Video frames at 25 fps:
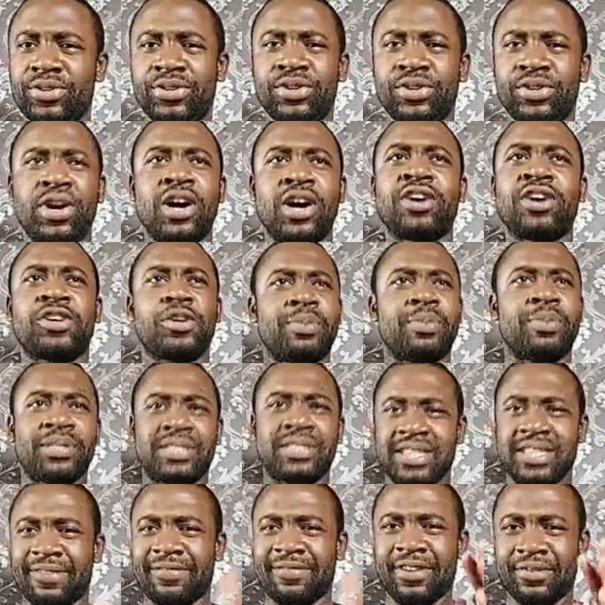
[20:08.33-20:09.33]
Your
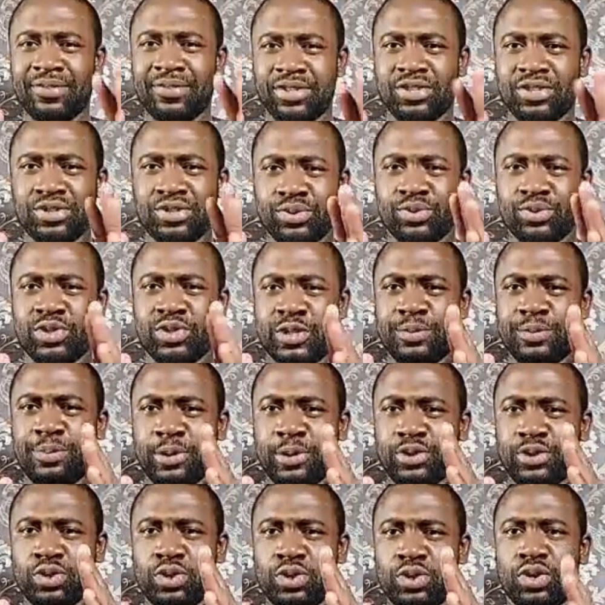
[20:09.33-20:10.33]
arguments are very,
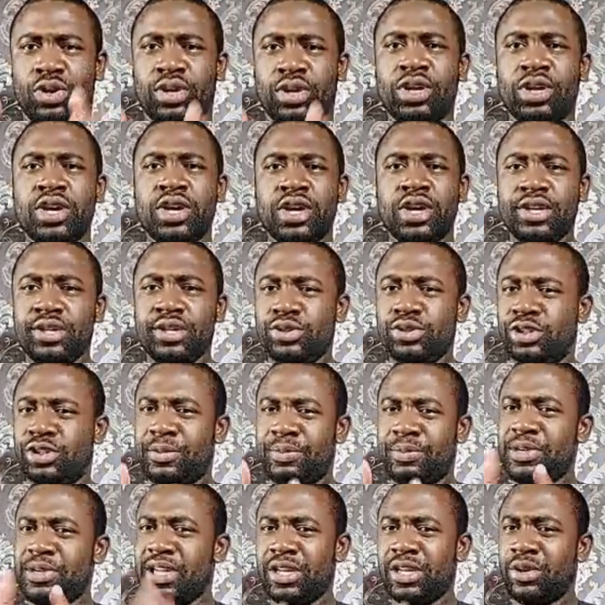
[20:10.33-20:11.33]
spot on. You
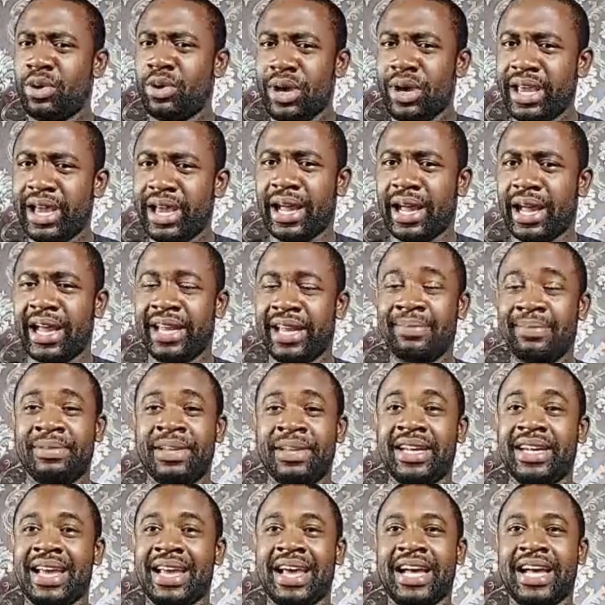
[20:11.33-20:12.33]
should be a lawyer. And
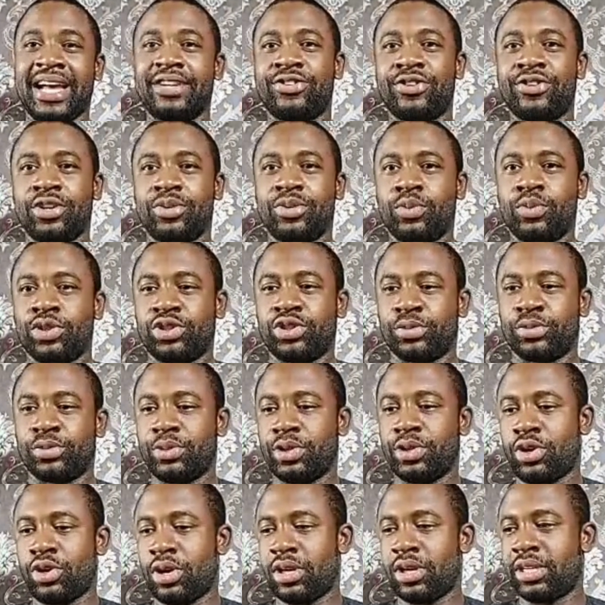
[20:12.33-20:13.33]
then I had done what you
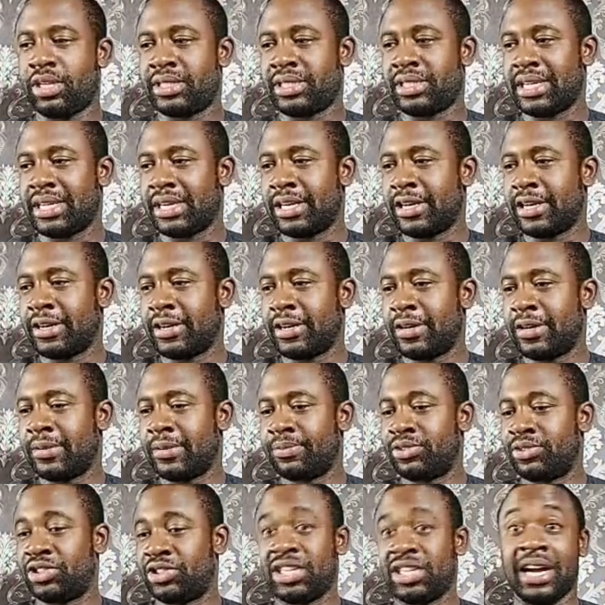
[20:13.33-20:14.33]
may call it,
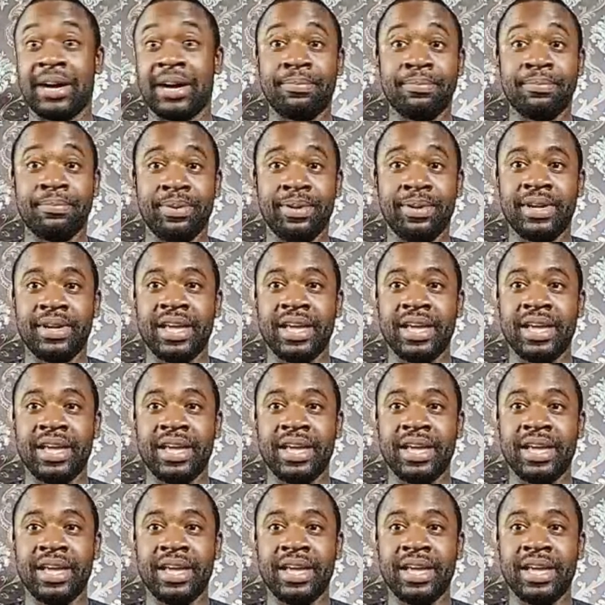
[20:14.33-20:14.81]
JAM.